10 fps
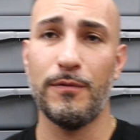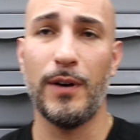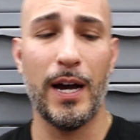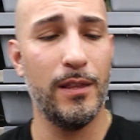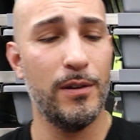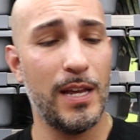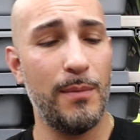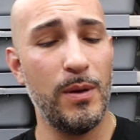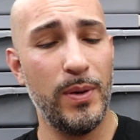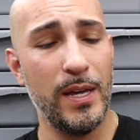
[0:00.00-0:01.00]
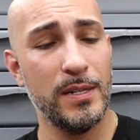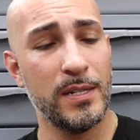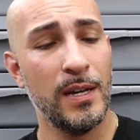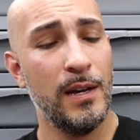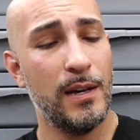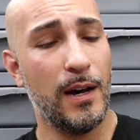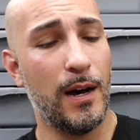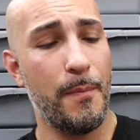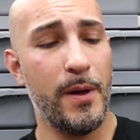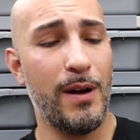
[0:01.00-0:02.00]
find those hemipenes. Uh,
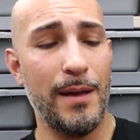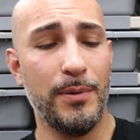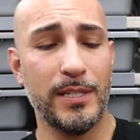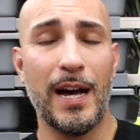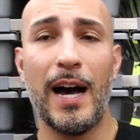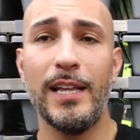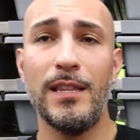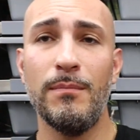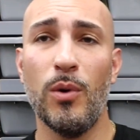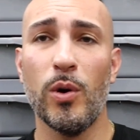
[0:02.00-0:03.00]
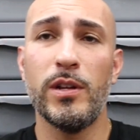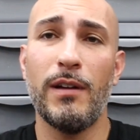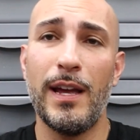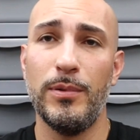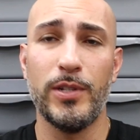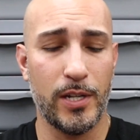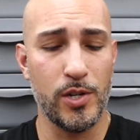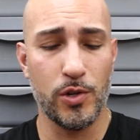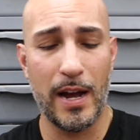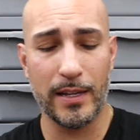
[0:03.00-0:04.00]
they're able to hide them more. They're able to
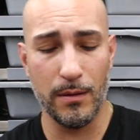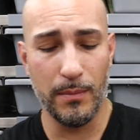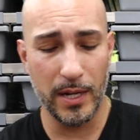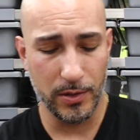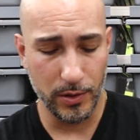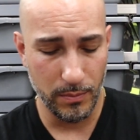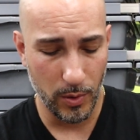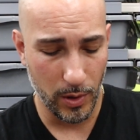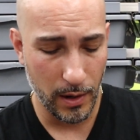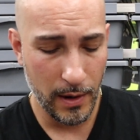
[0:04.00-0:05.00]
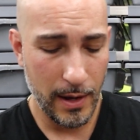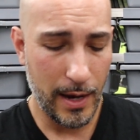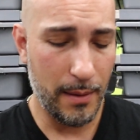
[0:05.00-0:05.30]
contract their muscles more. I'm